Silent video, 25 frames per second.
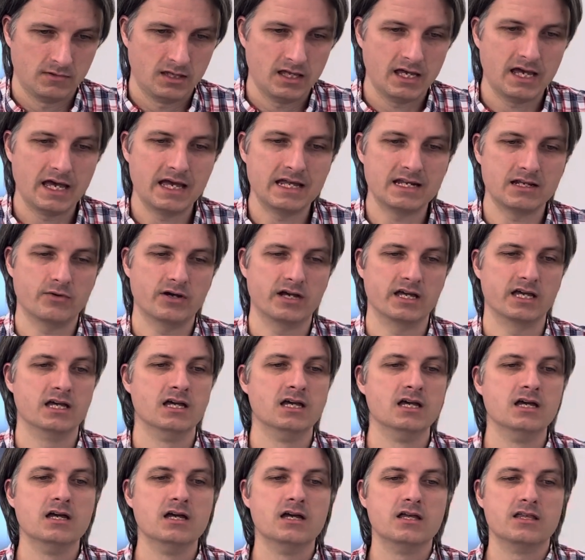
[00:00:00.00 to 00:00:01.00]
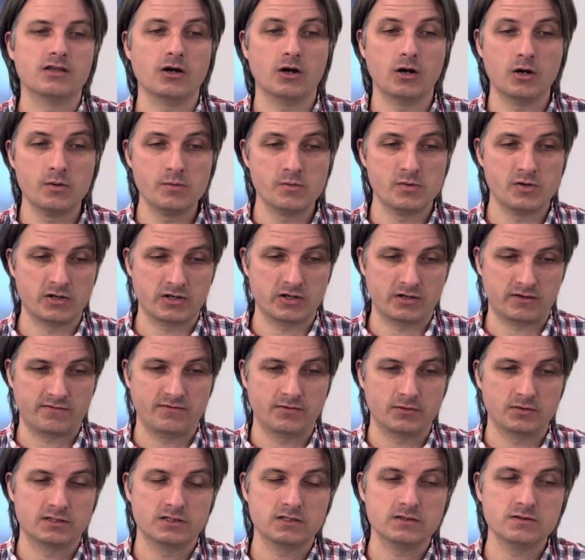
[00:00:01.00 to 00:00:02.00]
Anyway, the homework
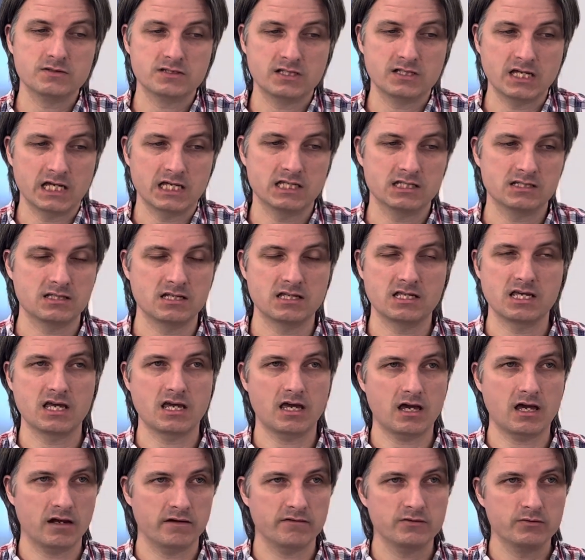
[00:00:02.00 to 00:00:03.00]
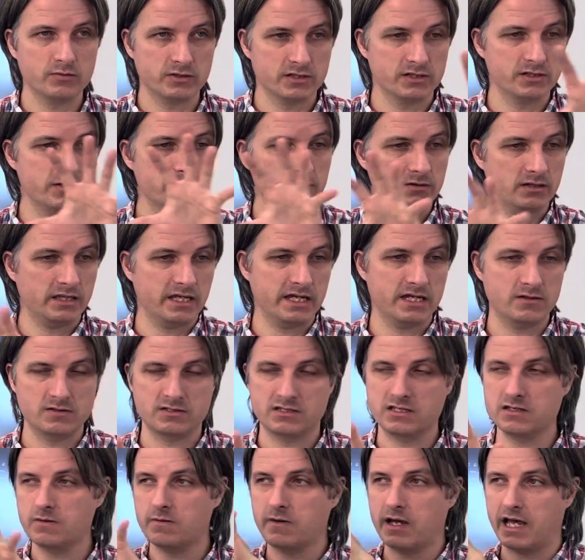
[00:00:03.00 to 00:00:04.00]
for Tuesday is to take every one of your layers
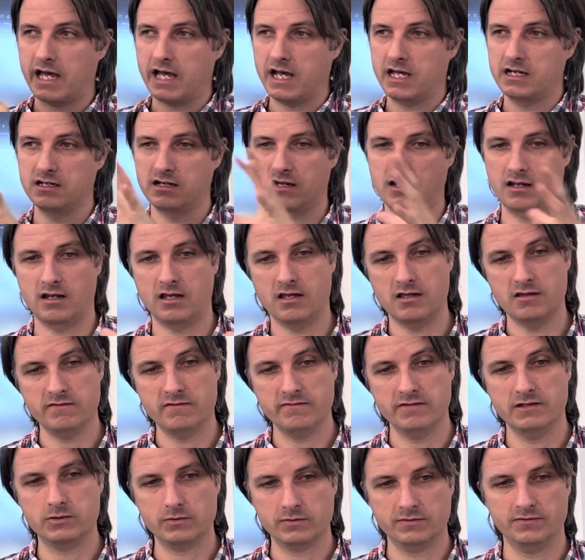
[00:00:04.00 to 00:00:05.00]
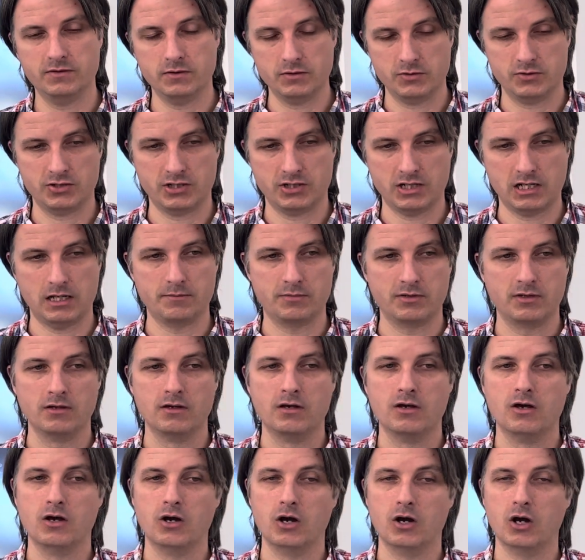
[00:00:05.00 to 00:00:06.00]
that you had in an individual Photoshop,
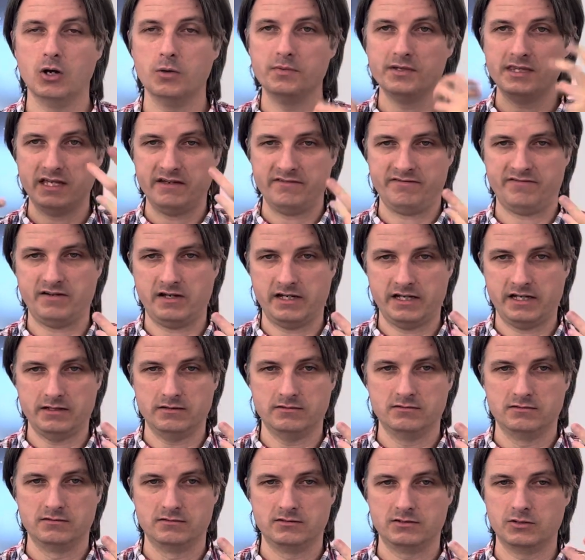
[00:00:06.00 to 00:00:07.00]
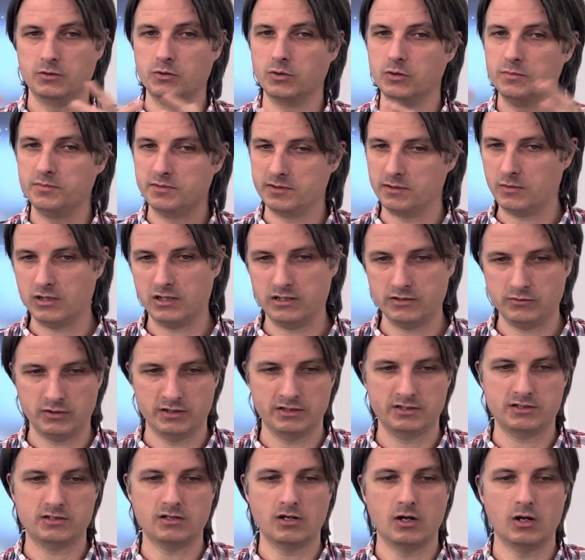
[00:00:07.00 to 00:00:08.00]
open that file. Don't open them all at
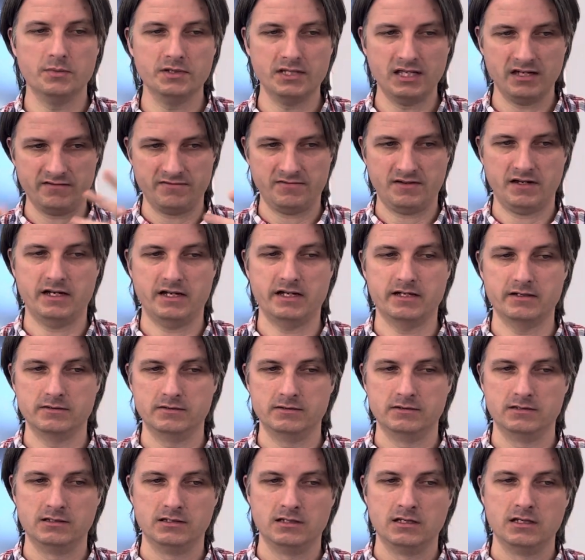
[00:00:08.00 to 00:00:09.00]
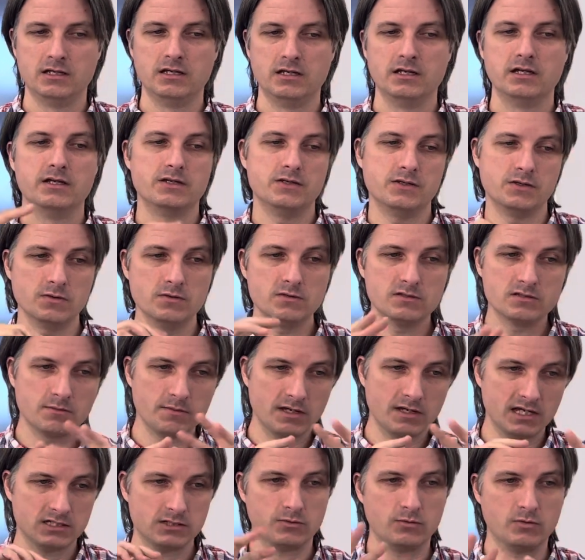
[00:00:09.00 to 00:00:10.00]
once. Open that file. Use the
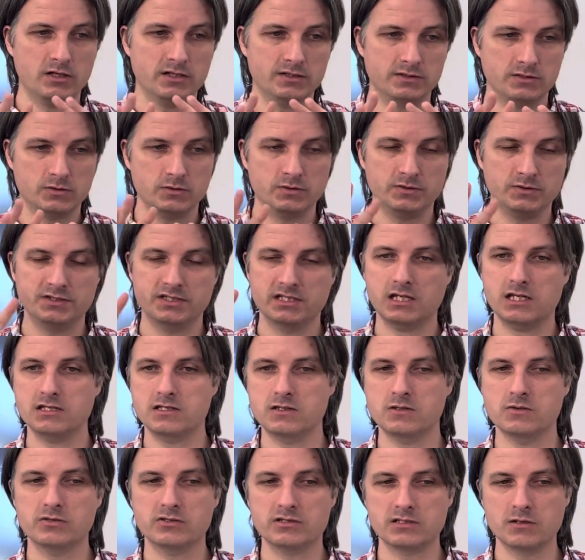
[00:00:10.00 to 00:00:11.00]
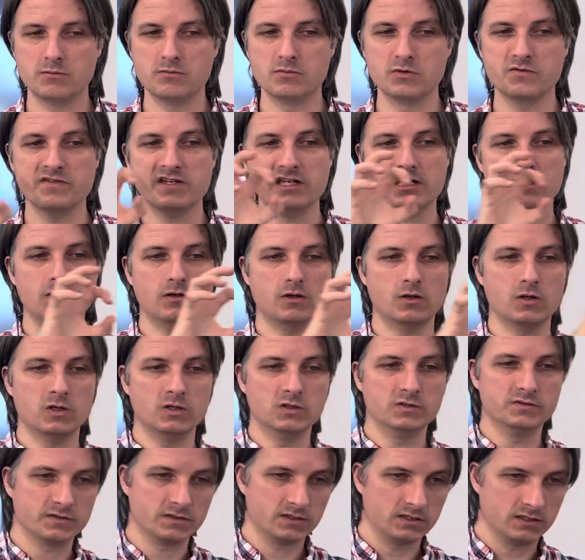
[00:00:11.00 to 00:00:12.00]
magic wand tool to get used to moving it
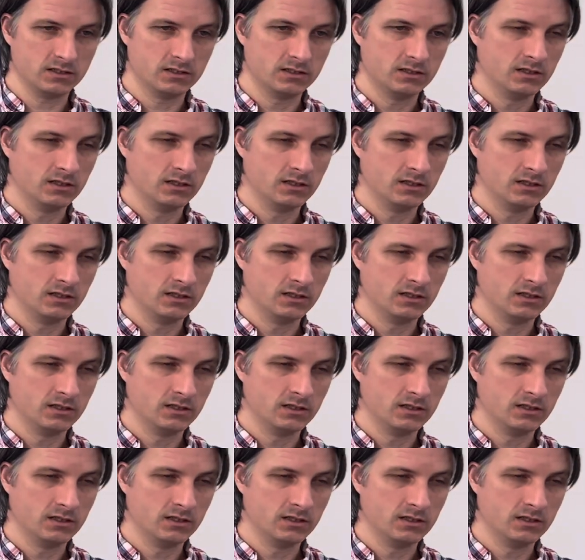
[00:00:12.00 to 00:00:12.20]
over.